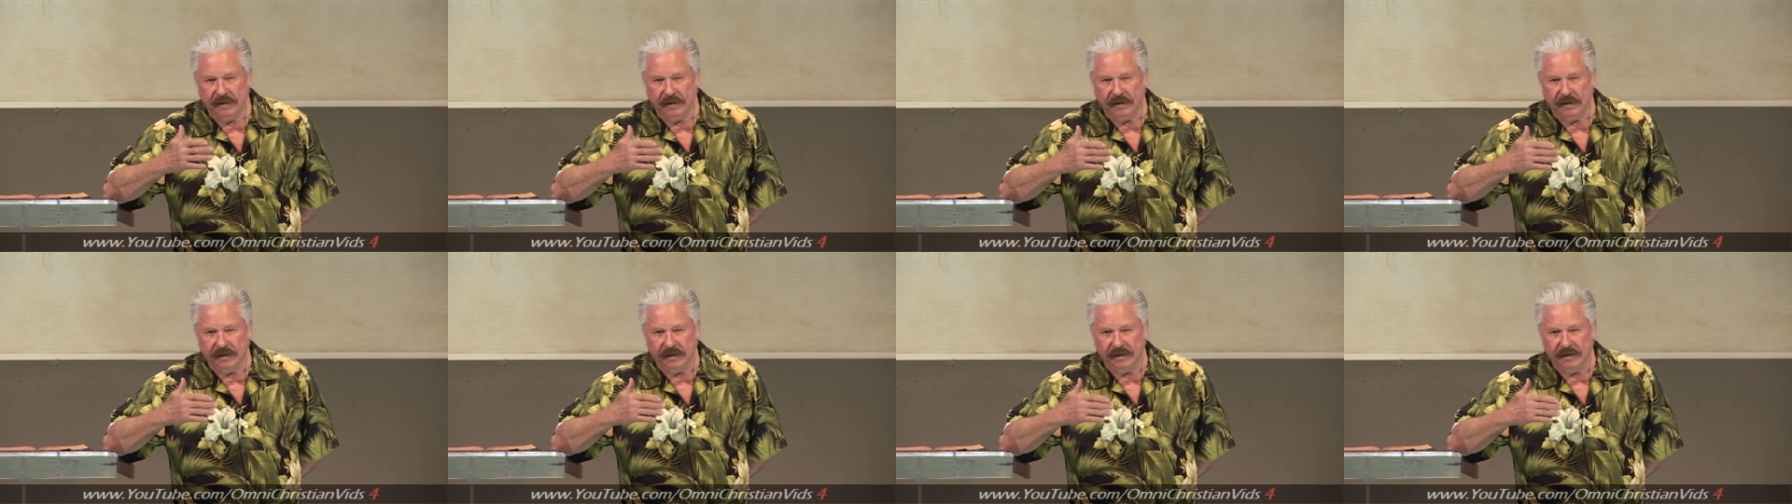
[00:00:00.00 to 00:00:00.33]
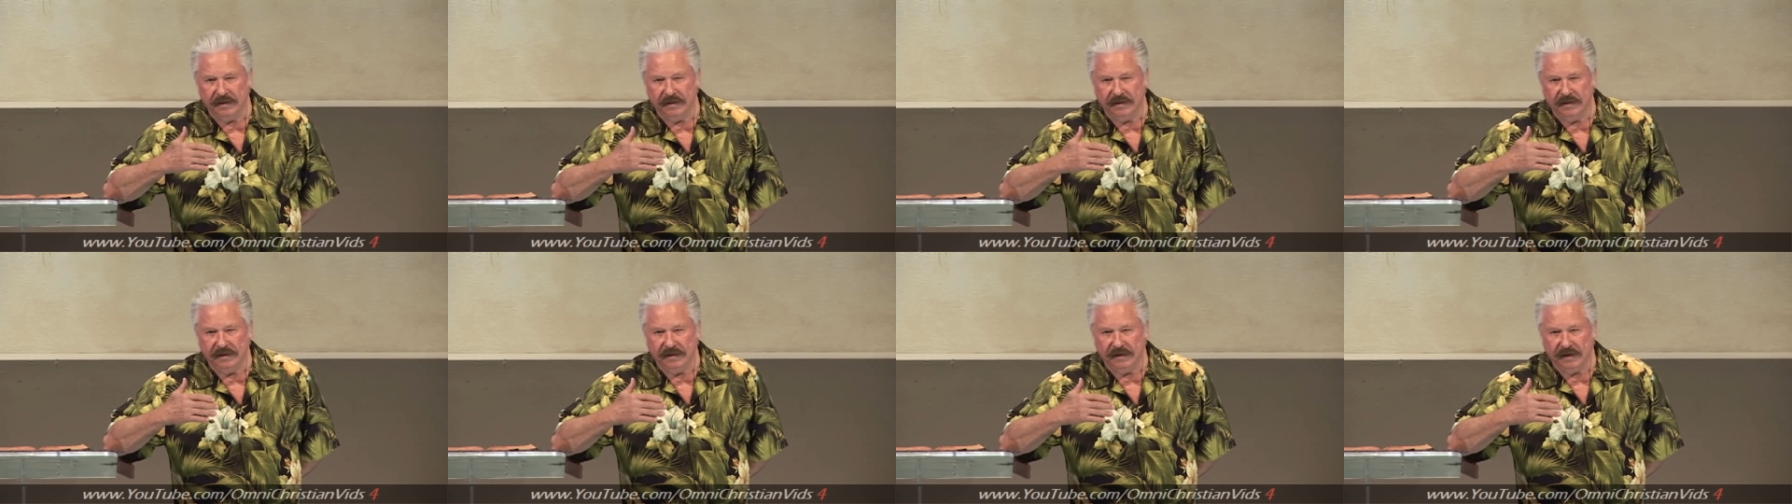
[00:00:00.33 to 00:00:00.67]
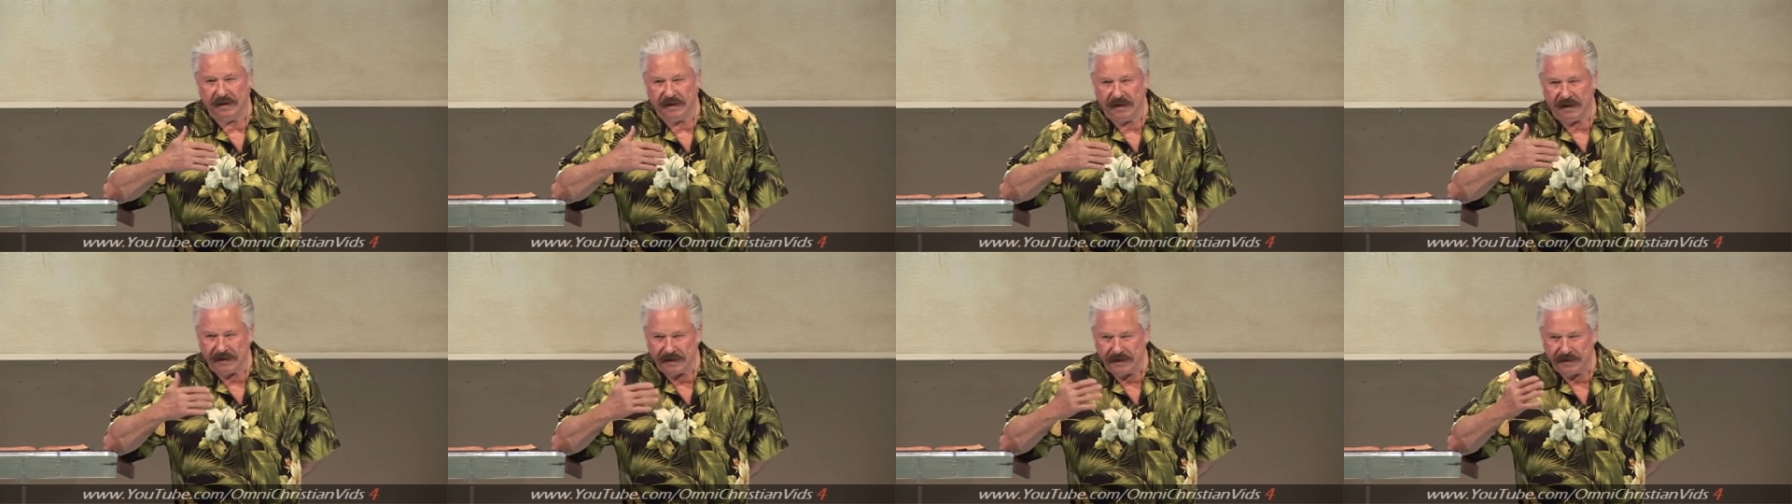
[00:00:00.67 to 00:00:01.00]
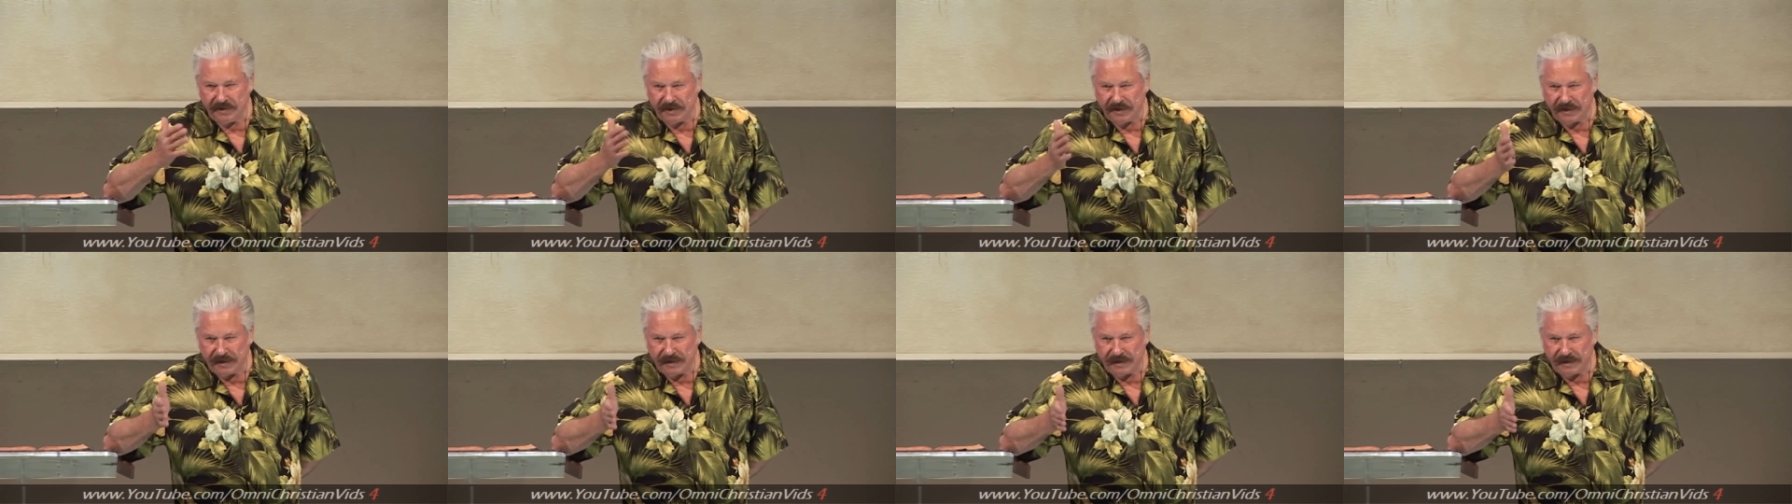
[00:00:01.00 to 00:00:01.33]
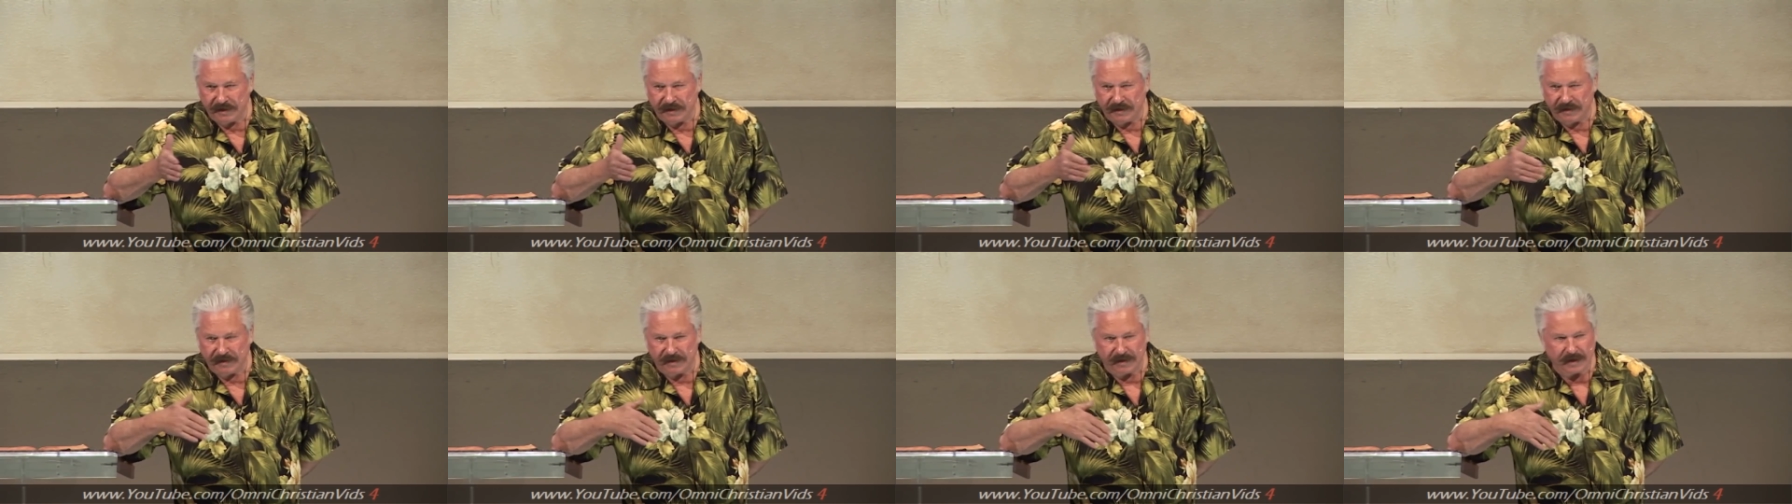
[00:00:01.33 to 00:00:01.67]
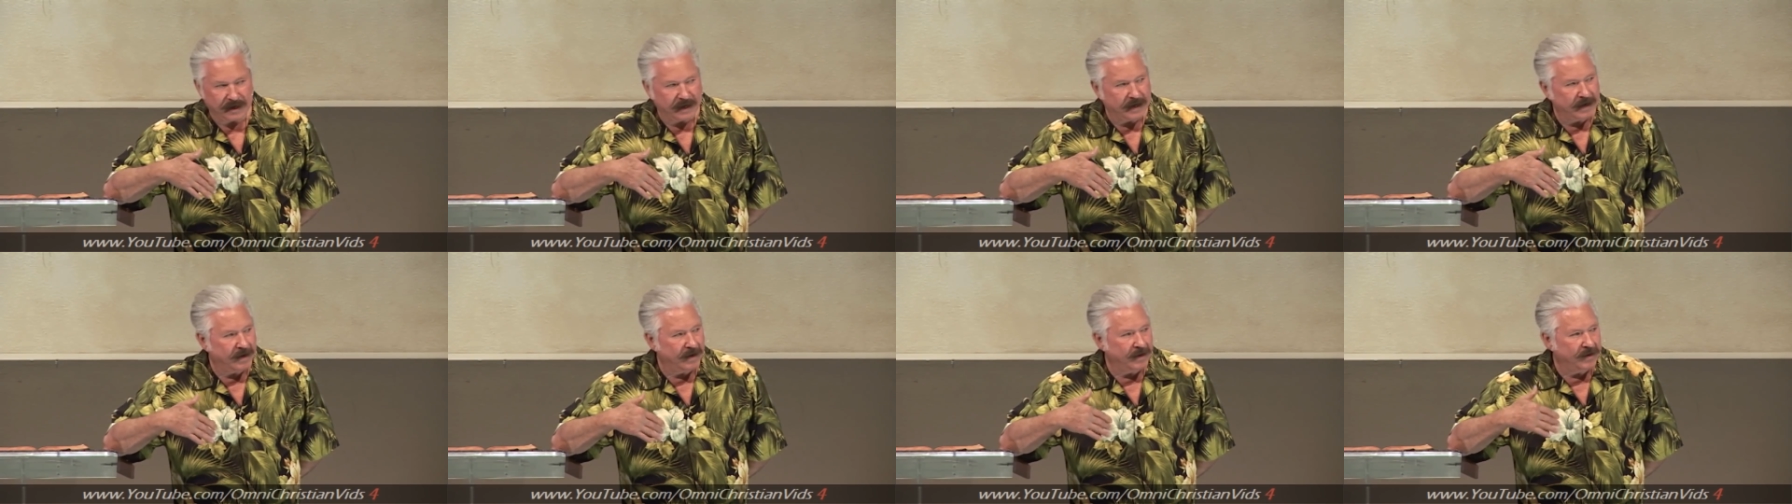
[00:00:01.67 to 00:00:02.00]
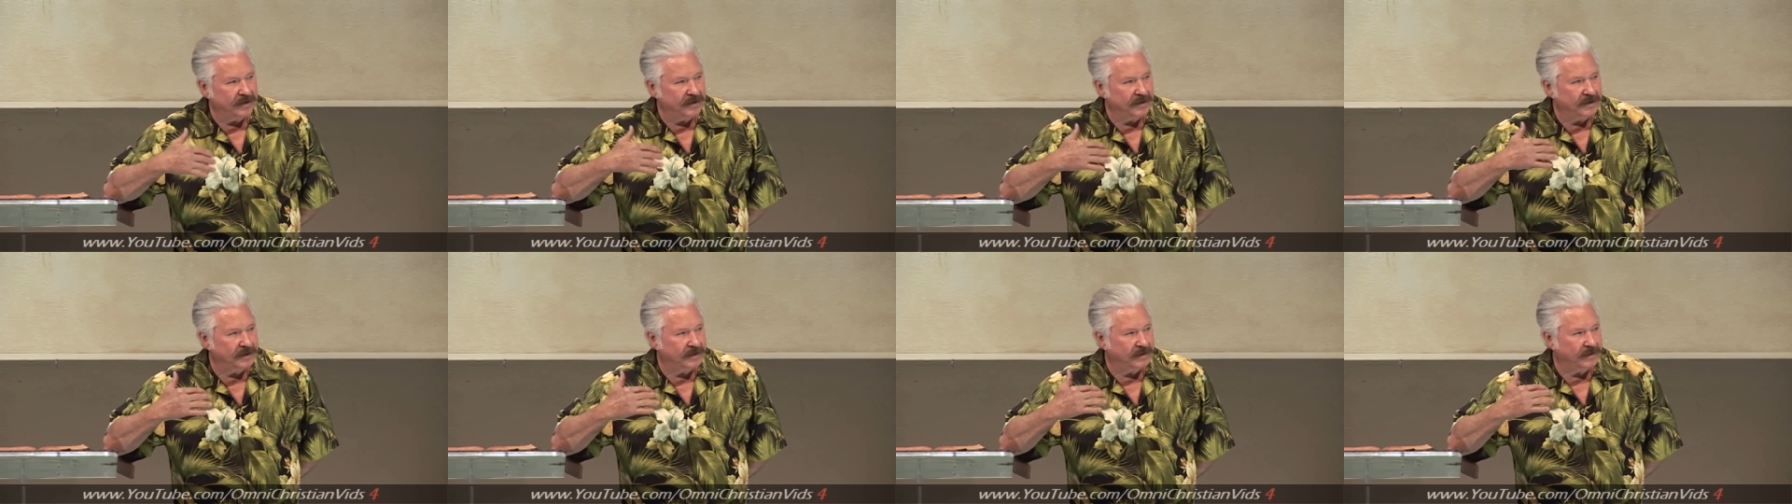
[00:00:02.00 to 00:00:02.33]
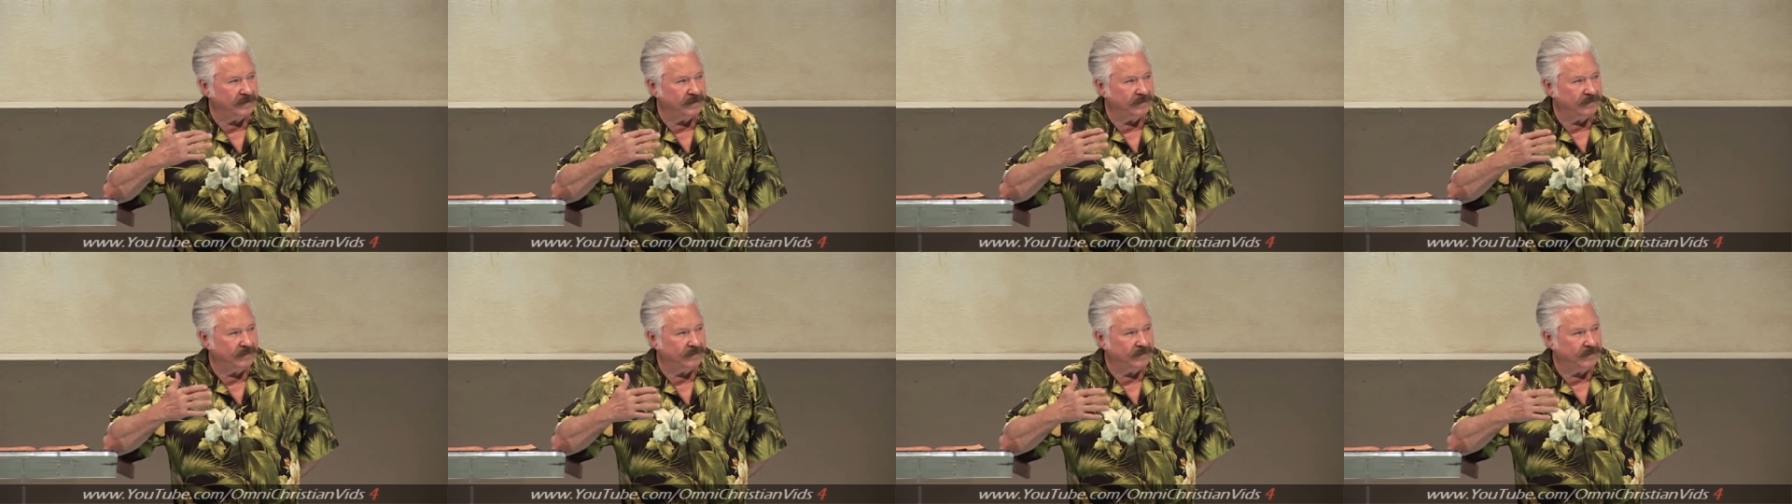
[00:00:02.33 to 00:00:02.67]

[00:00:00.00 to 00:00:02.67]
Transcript: uh, declension in the nouns